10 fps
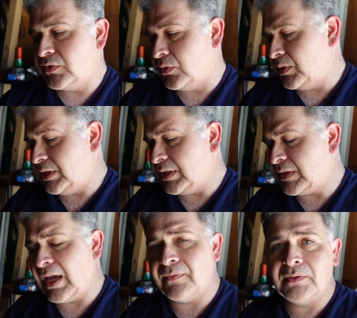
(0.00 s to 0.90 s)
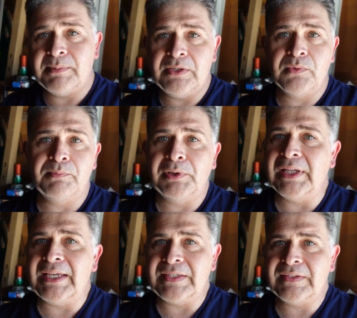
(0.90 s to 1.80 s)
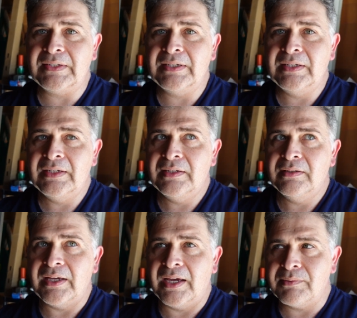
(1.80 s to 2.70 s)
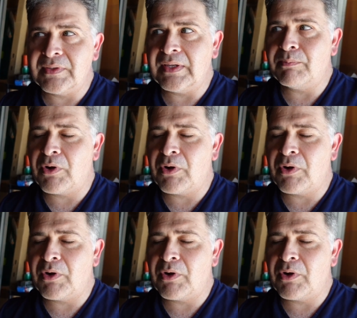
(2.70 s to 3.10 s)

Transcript: so it does have to be replaced I would say